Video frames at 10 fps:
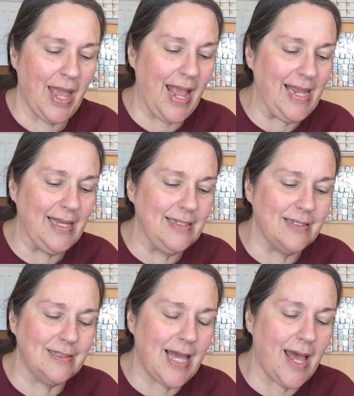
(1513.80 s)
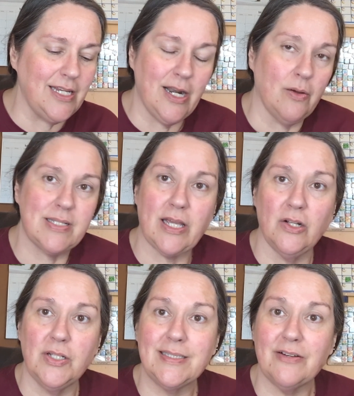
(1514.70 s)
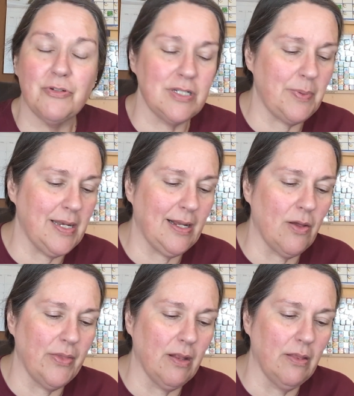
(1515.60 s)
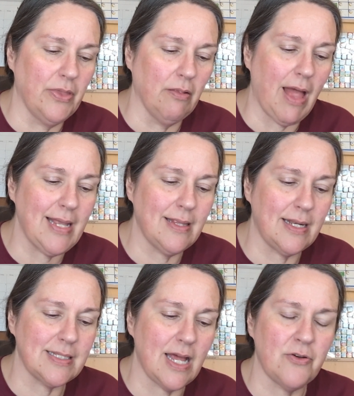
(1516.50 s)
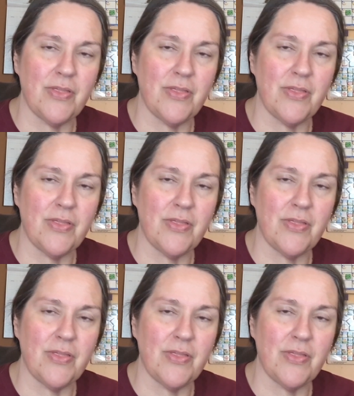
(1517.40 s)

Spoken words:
And that, you know, it's going to look different depending on the light that it's under.